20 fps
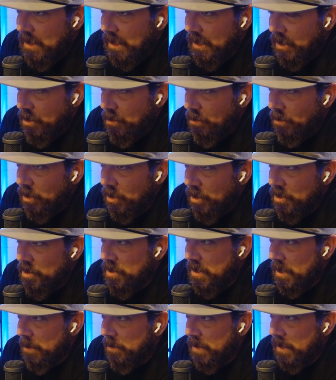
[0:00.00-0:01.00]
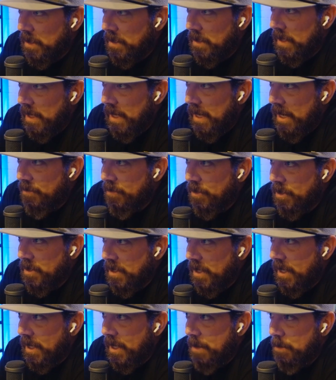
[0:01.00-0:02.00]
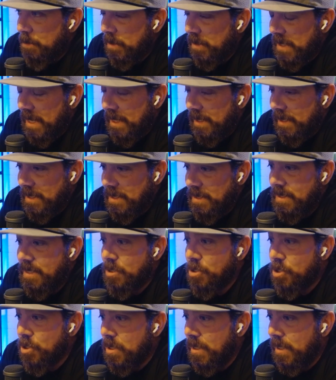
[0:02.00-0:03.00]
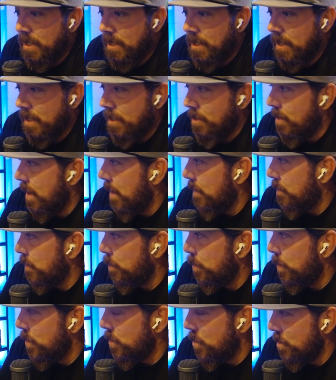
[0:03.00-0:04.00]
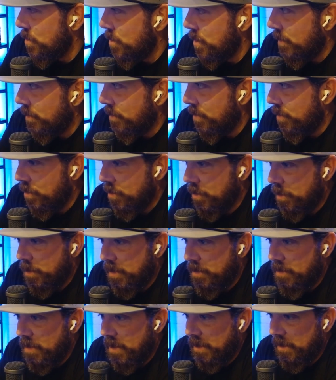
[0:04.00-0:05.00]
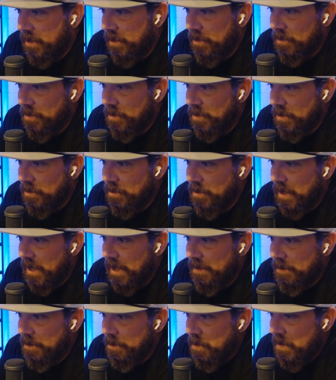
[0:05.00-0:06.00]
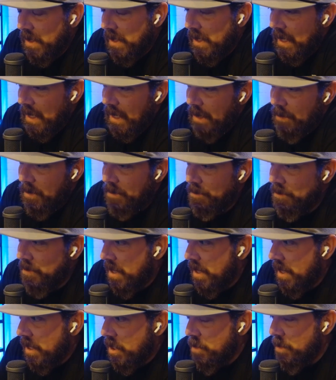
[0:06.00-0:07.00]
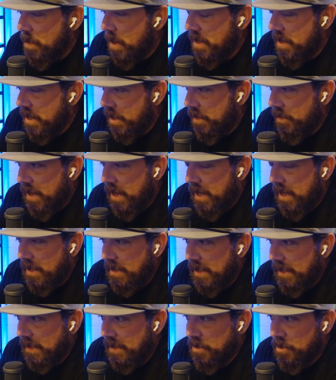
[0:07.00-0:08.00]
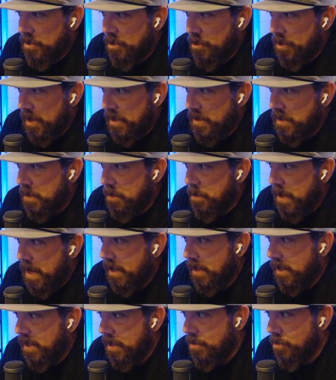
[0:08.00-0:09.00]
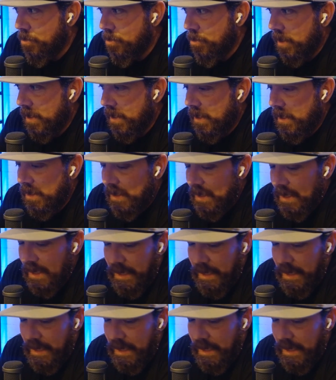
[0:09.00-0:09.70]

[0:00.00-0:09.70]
Like, you learn something every time, but that conditioning that you have to put yourself through to be ready to go and do that. I mean, you might not have had like this crazy backcountry